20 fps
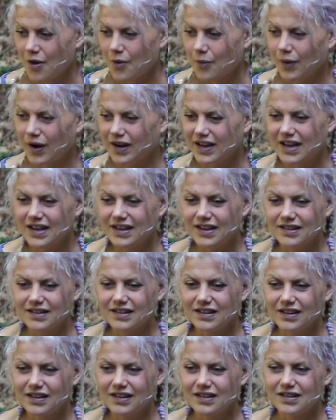what
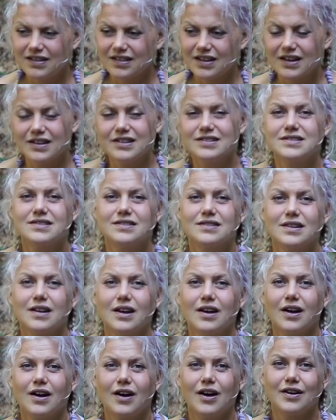energy there is
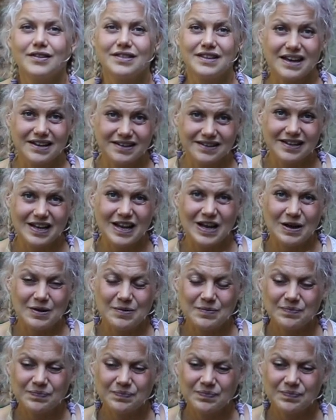on that day.